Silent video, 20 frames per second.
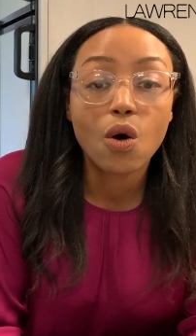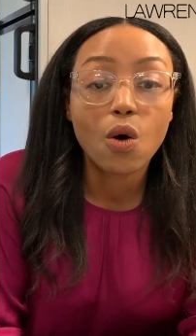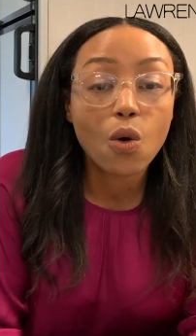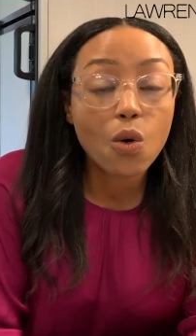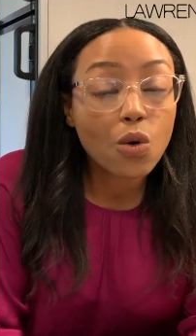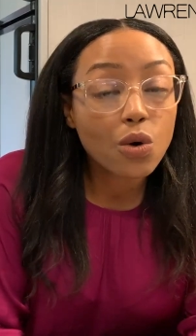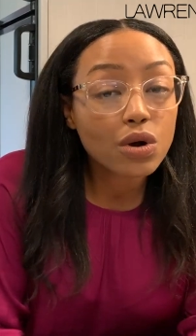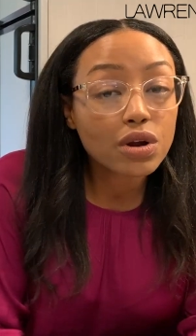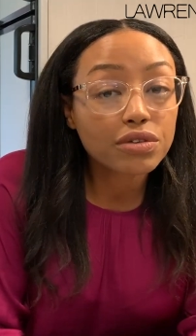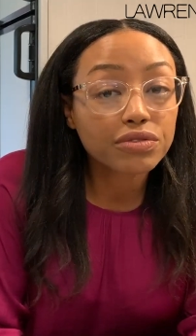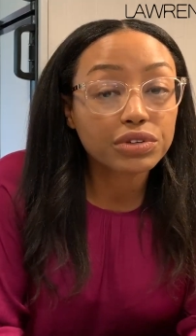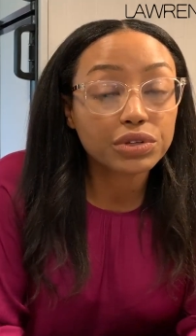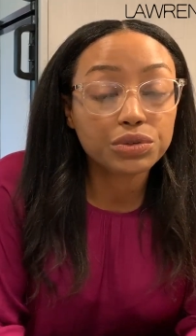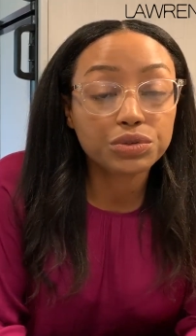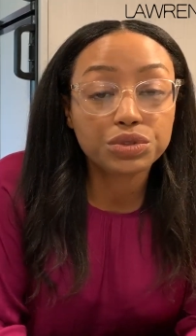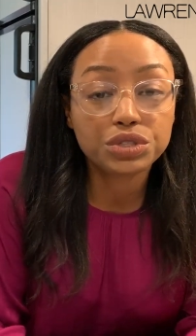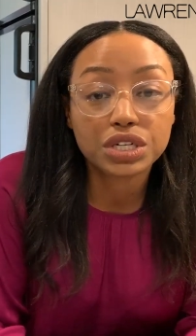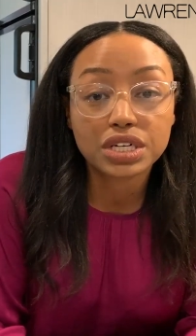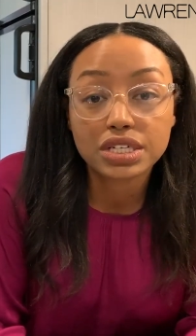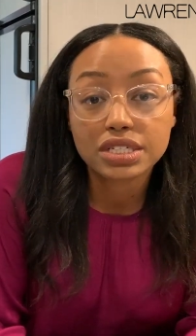or if you
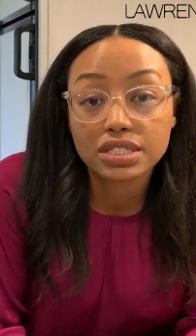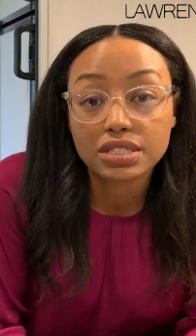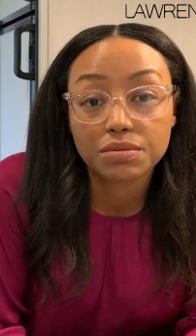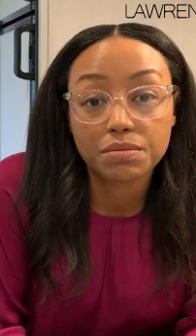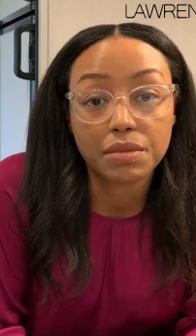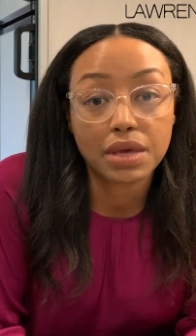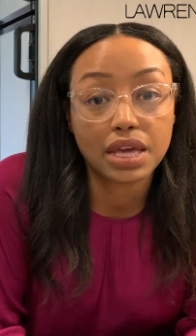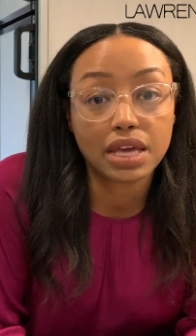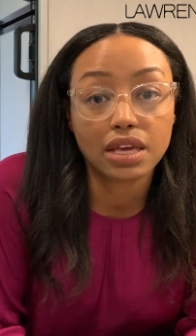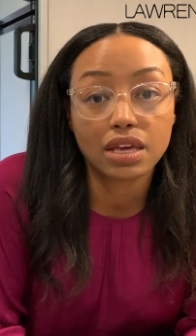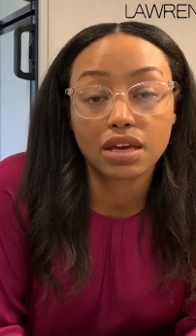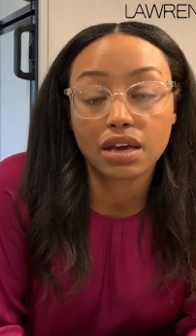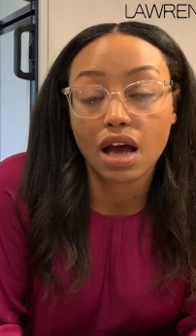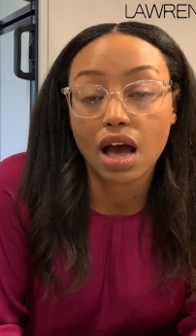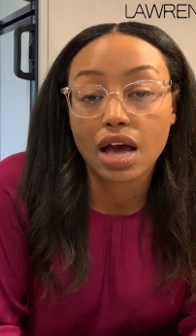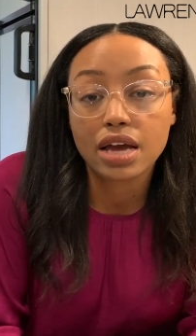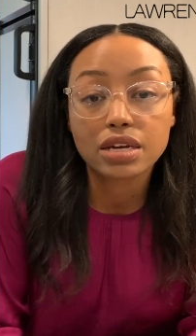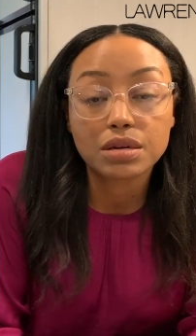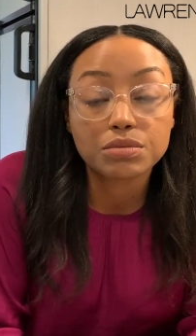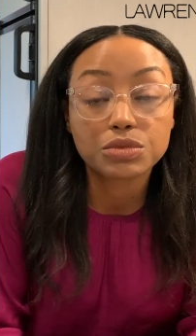just make
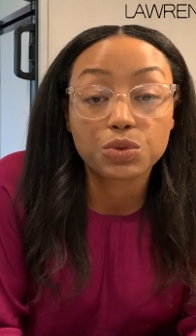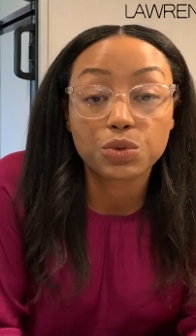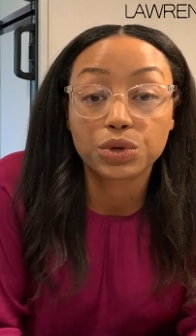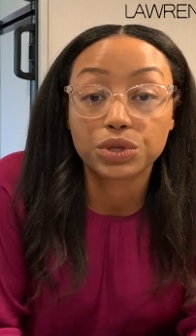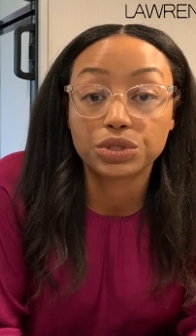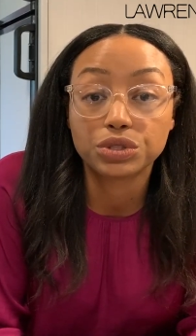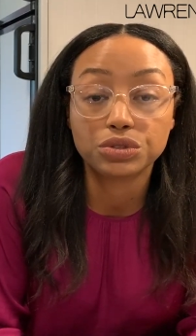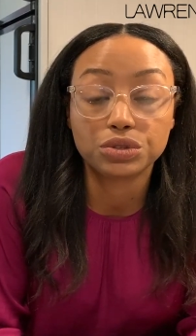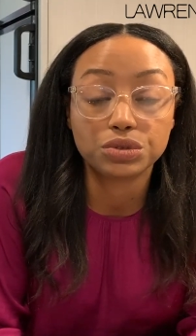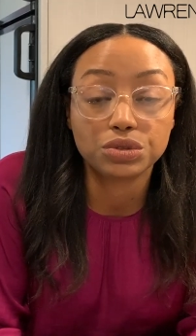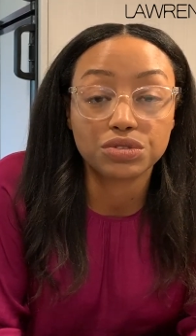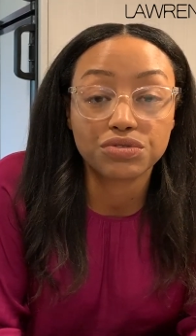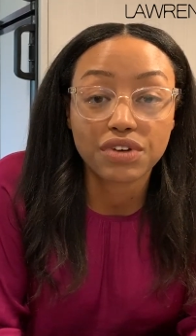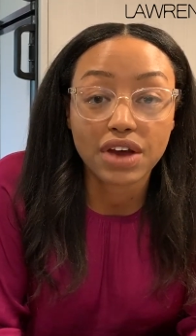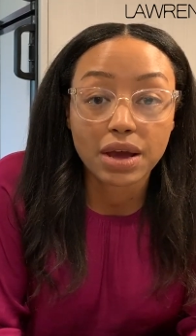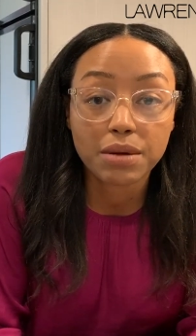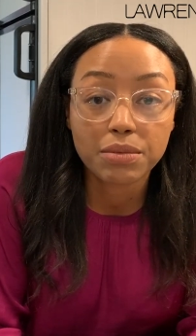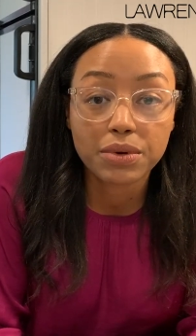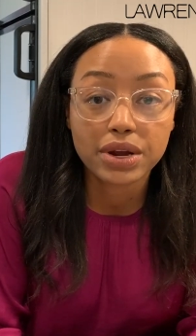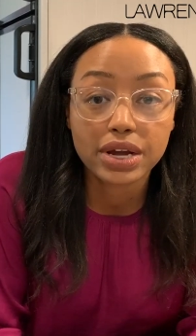items where you use
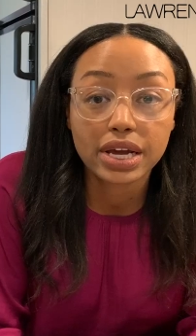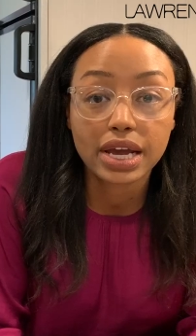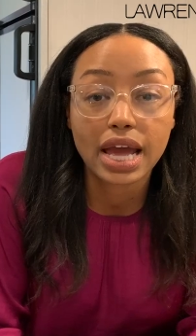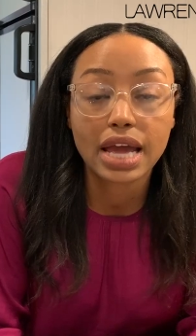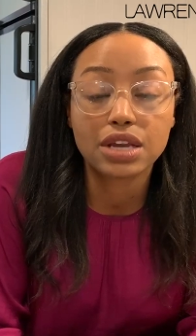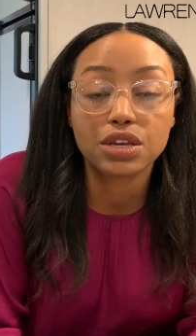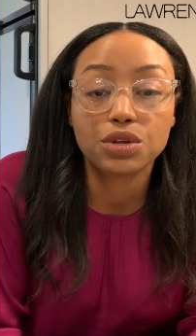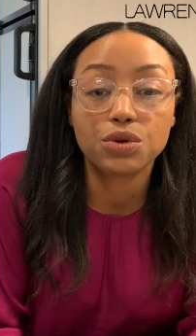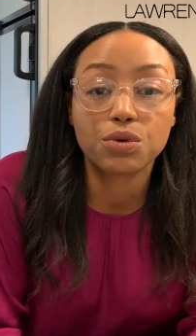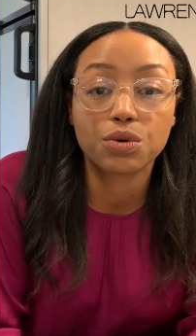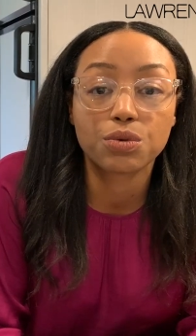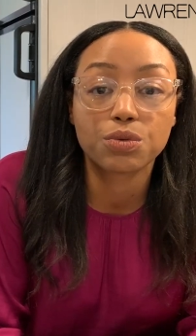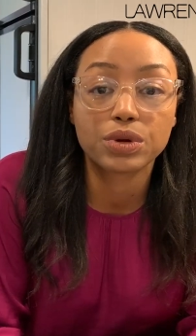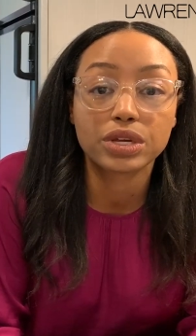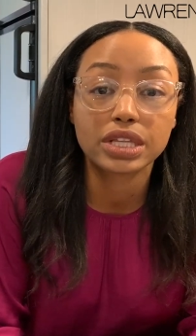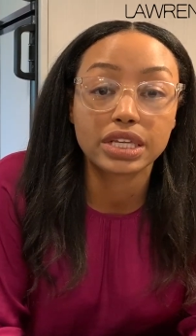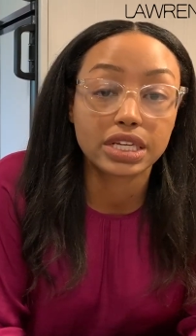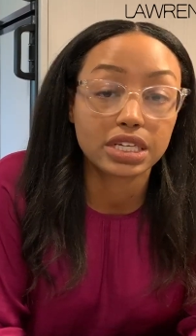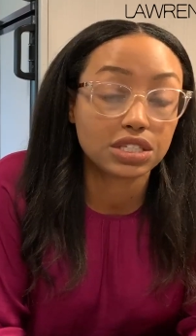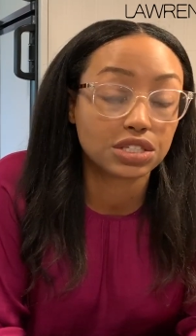fabric and you are
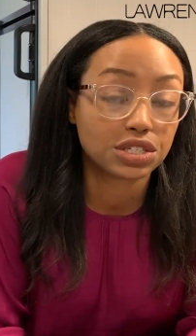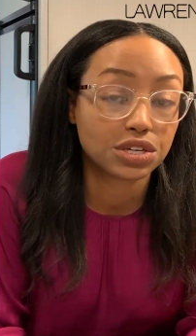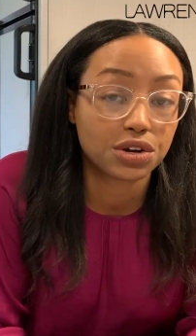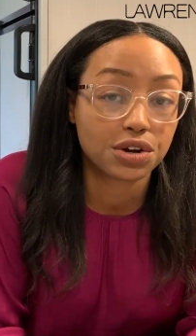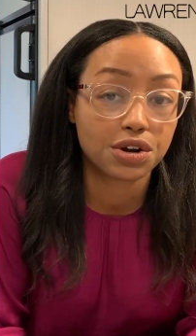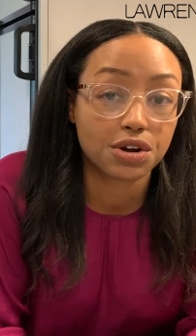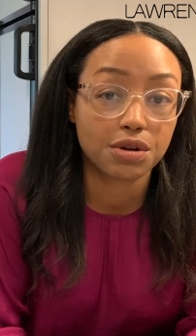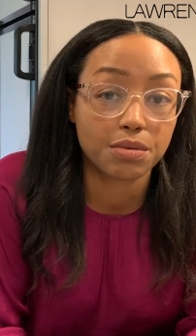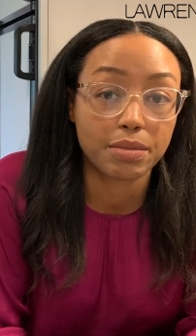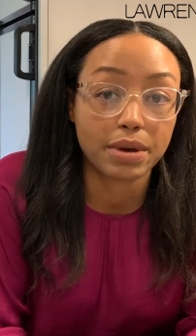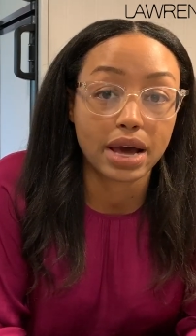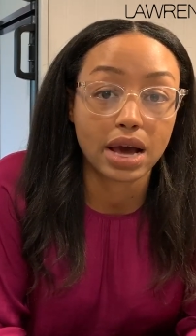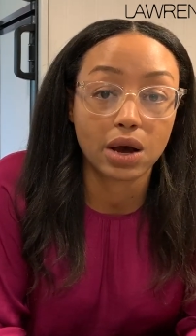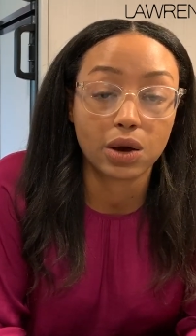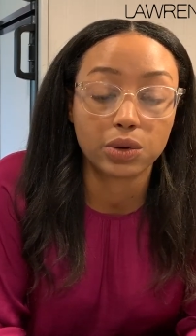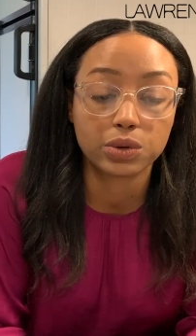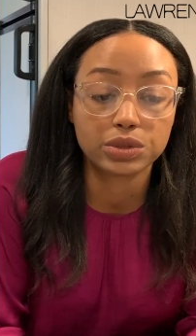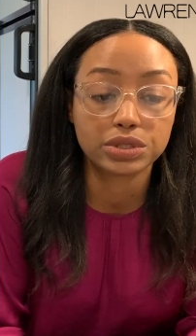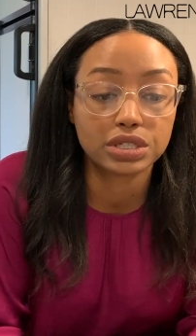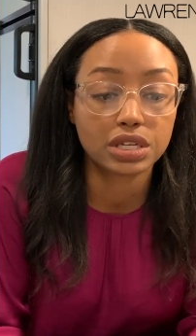really concerned
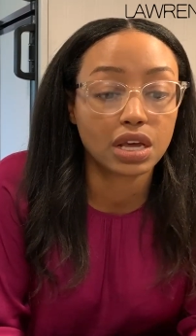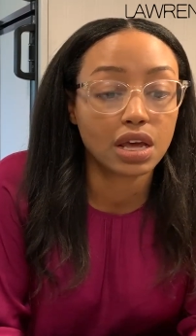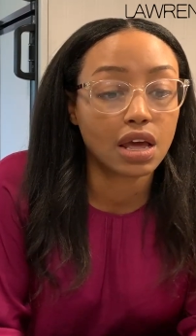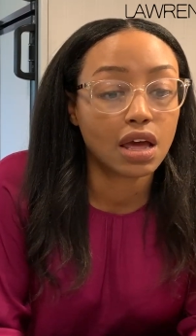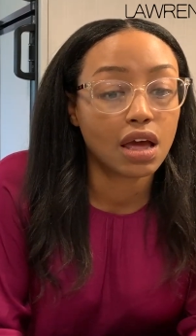about